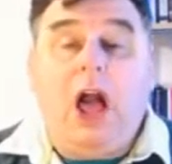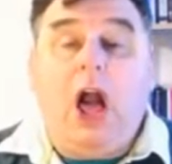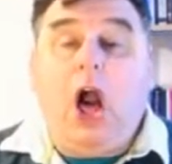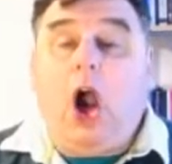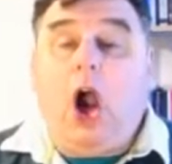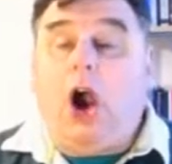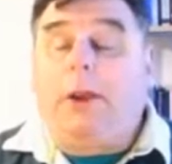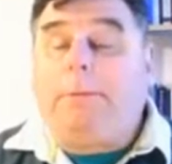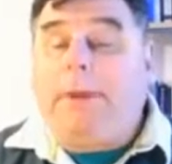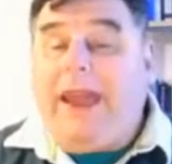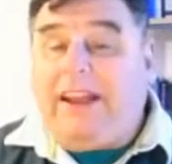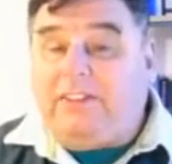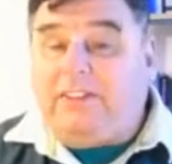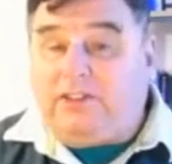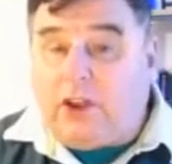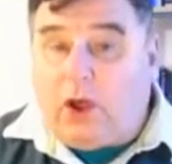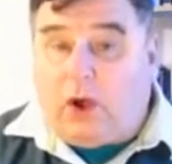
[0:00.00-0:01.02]

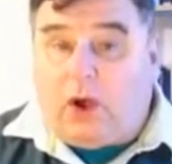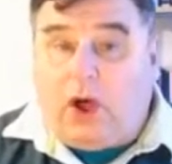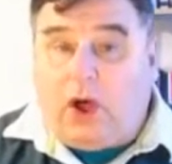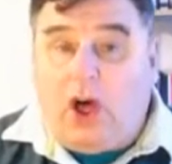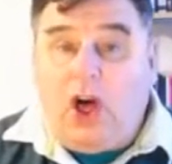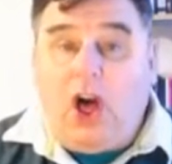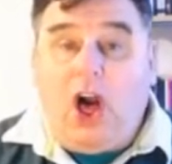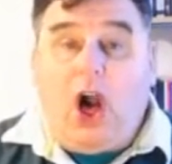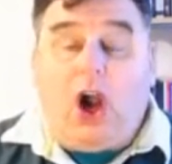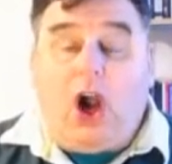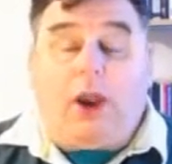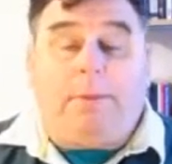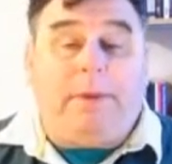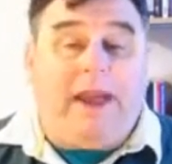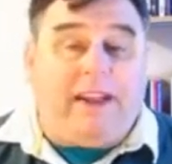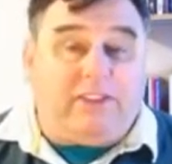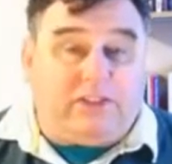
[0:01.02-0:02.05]
Harpazo,
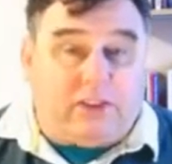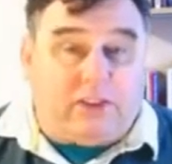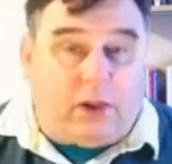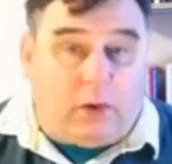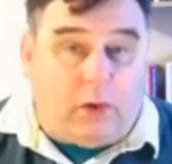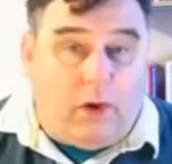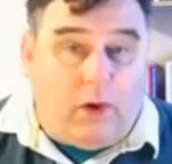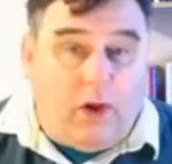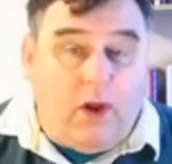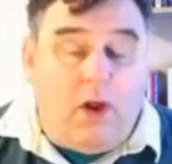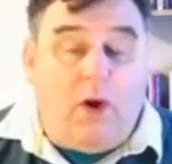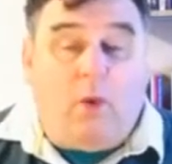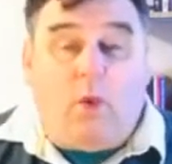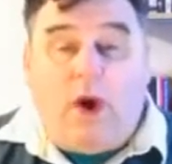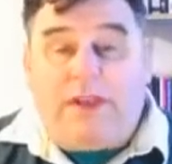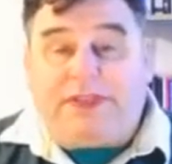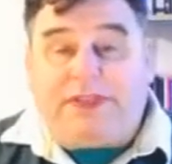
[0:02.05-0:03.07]
Harpazo,
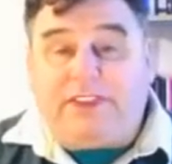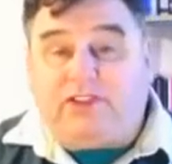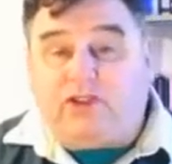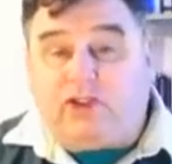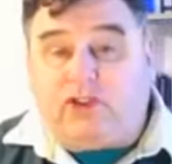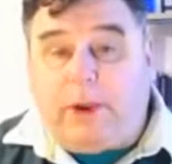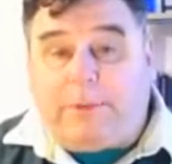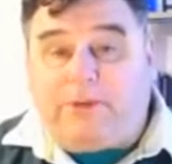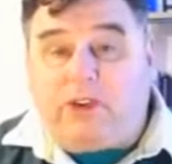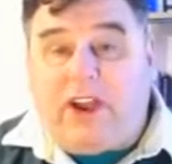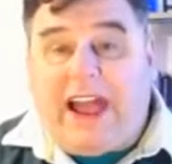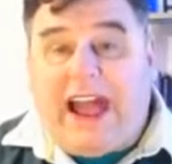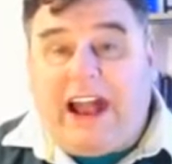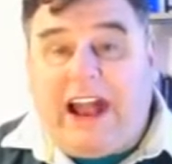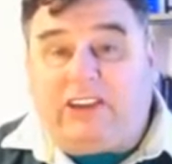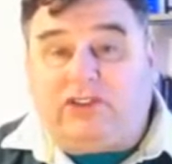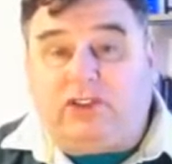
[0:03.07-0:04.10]
what the scripture
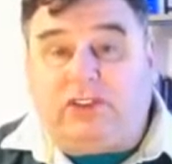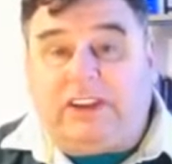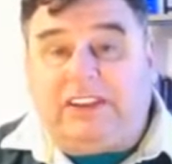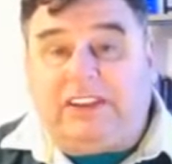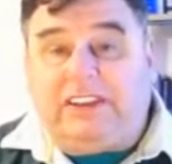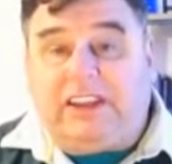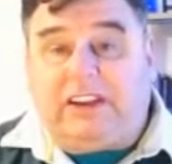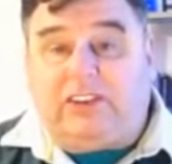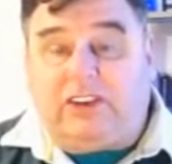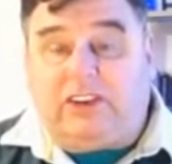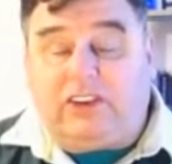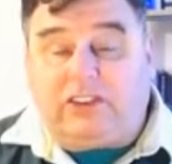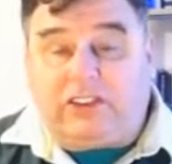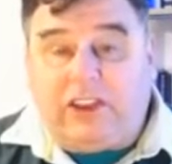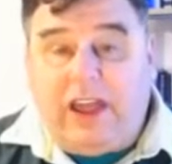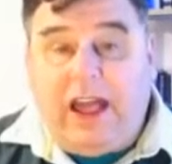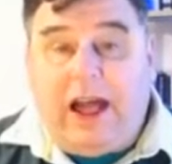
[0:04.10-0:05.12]
actually teaches
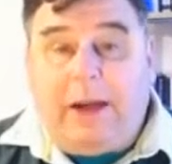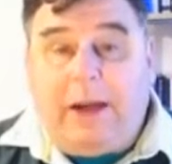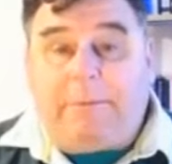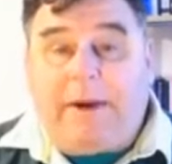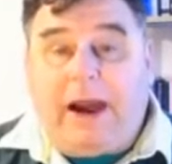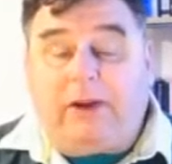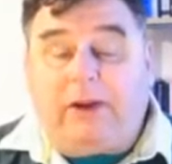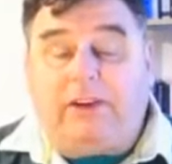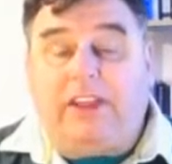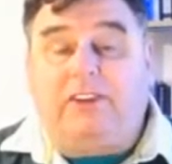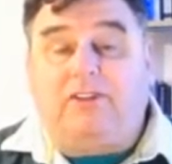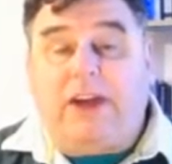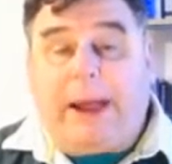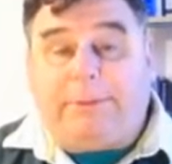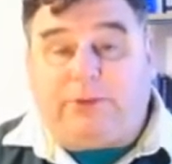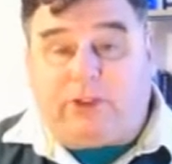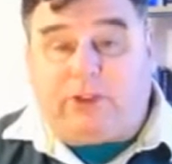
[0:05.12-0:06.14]
about the
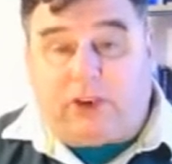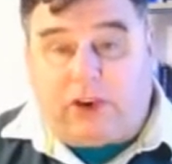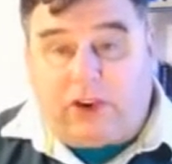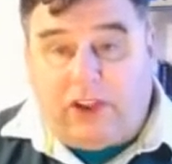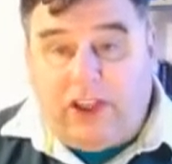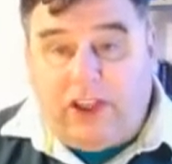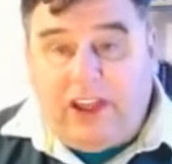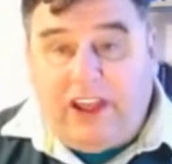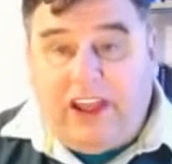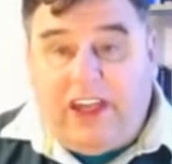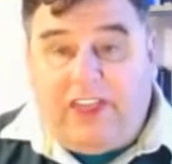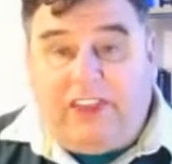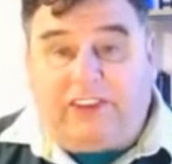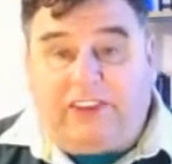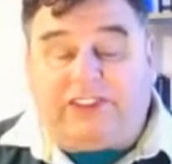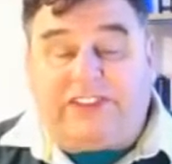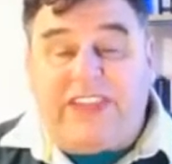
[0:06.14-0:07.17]
rapture the
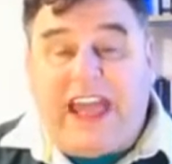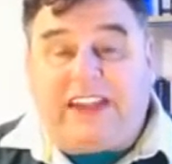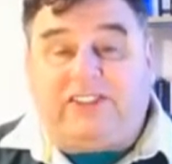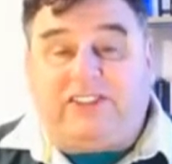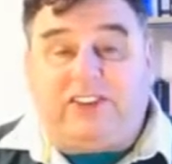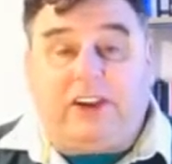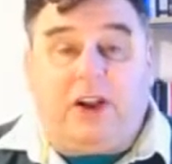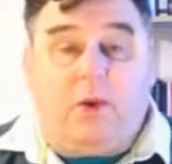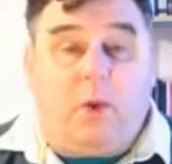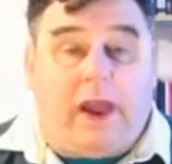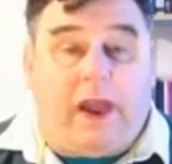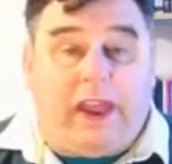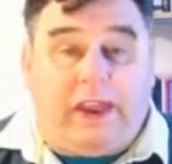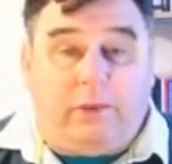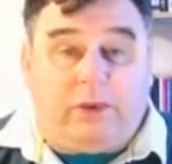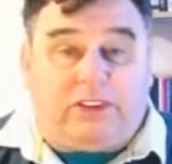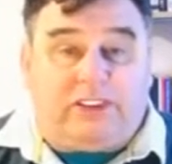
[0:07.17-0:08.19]
snatching away
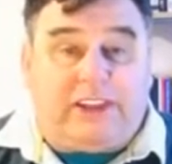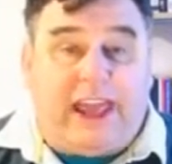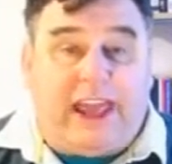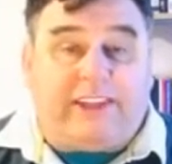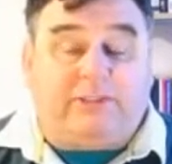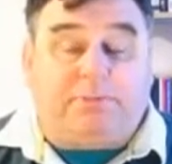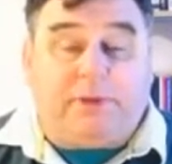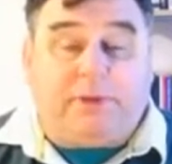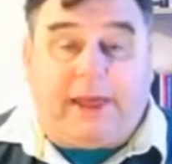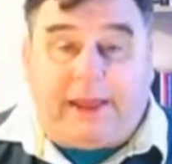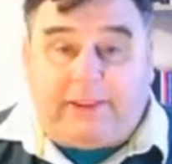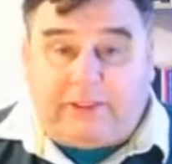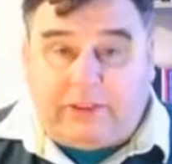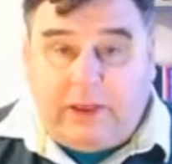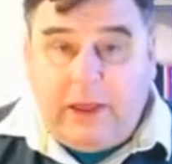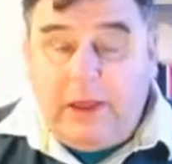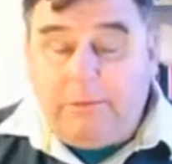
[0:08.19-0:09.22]
which takes place
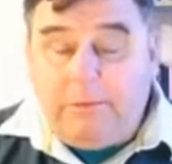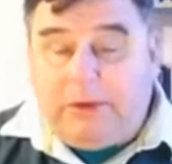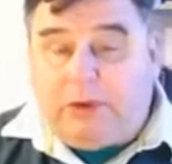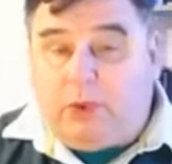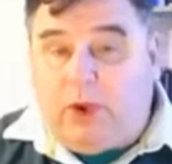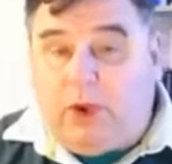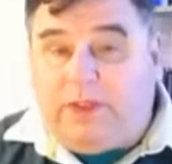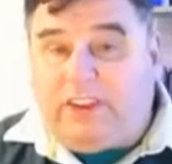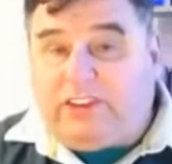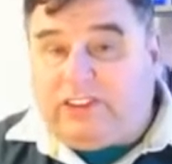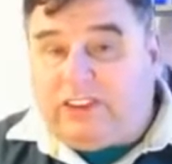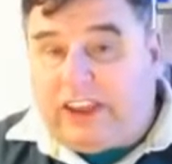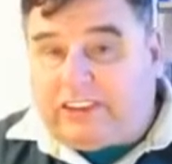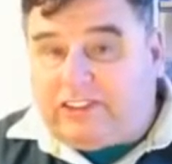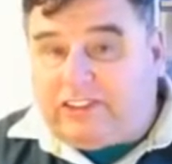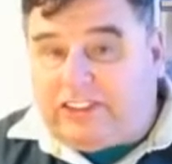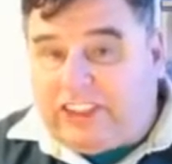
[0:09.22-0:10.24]
between the
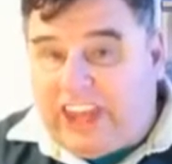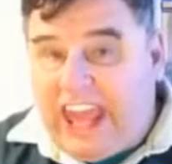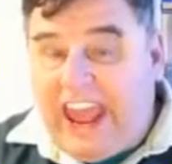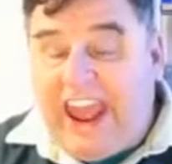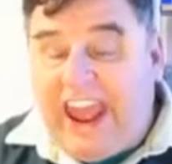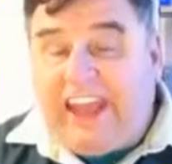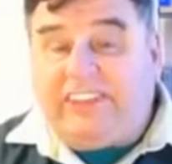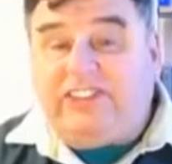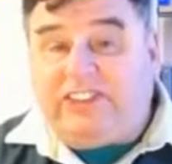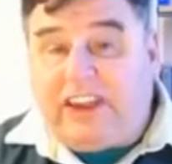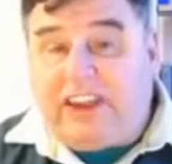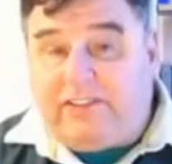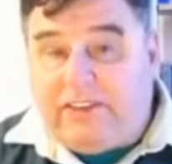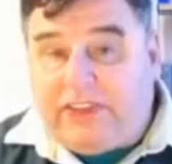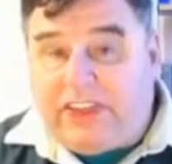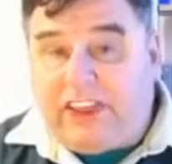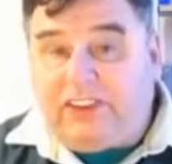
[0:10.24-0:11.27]
sixth and seventh
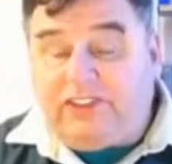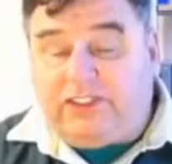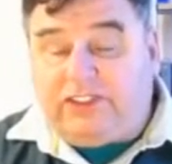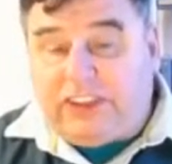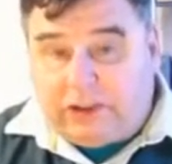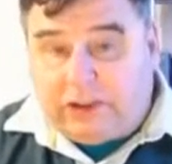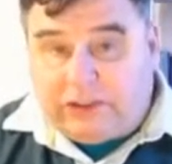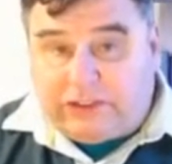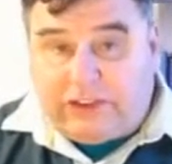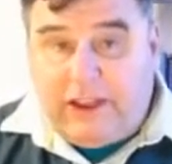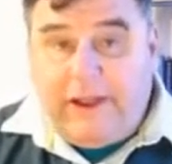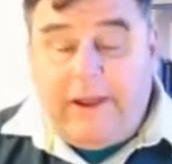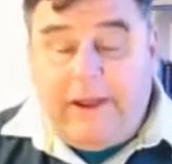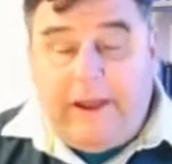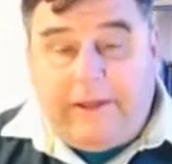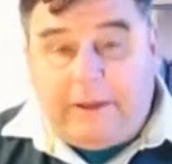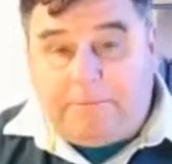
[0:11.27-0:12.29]
seals
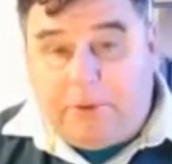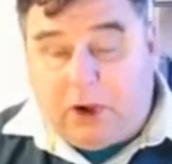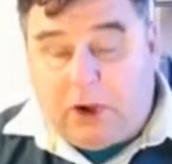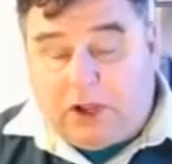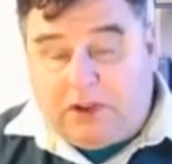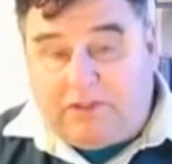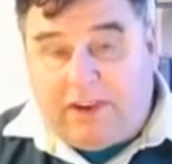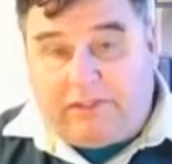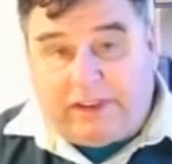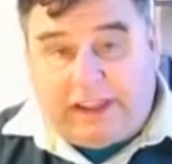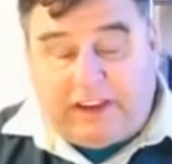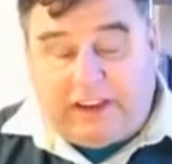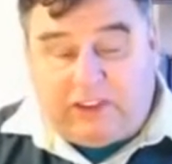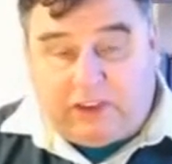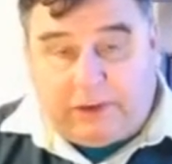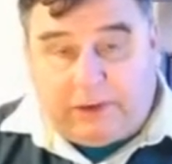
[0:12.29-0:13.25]
in the book of Revelation.